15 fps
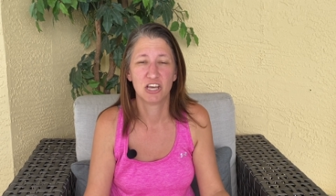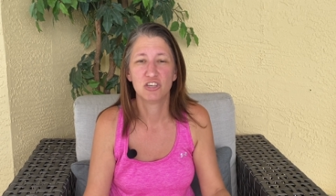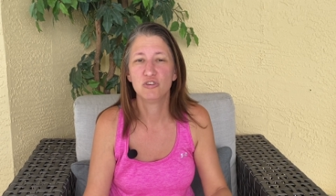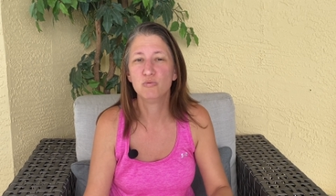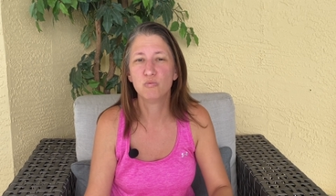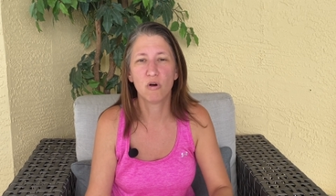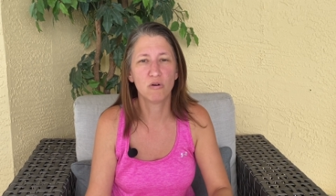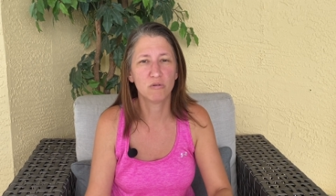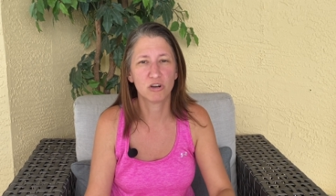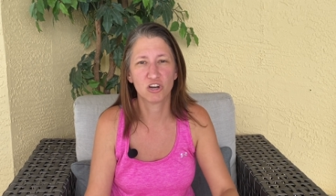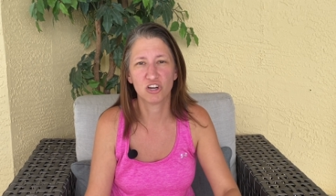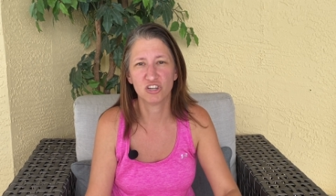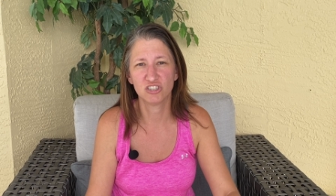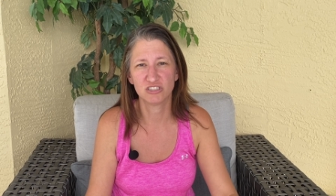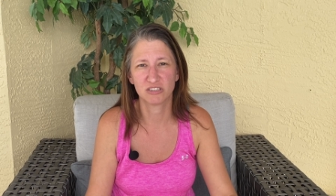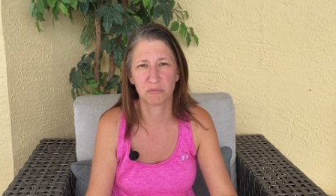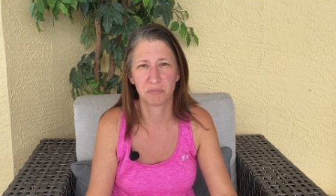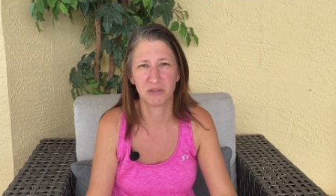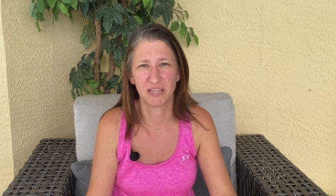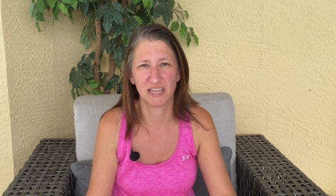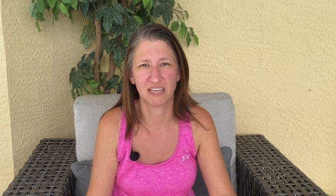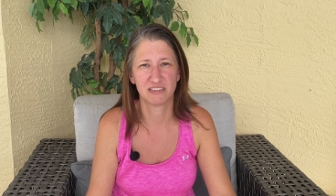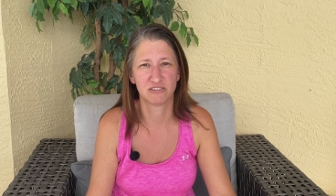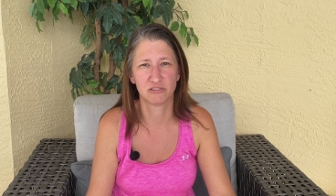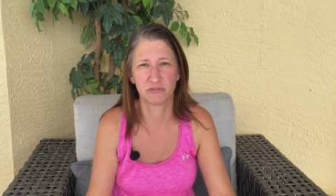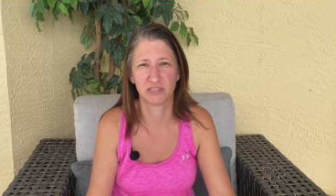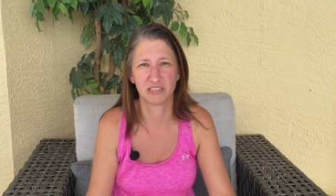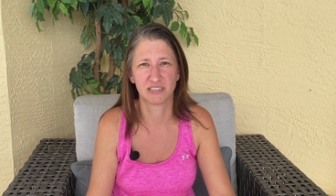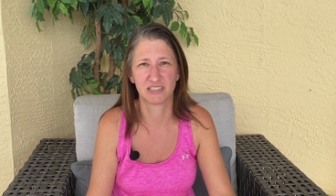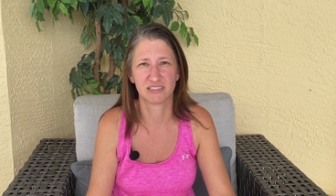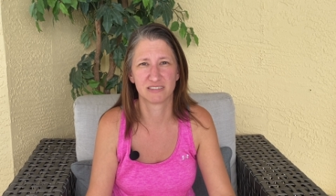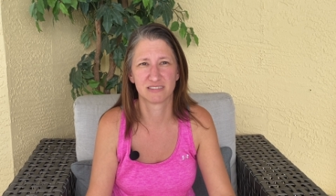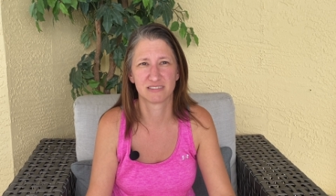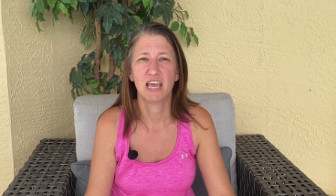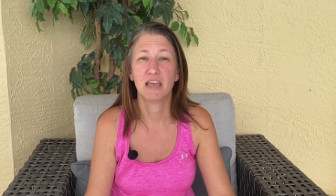You won't hurt the plant doing this.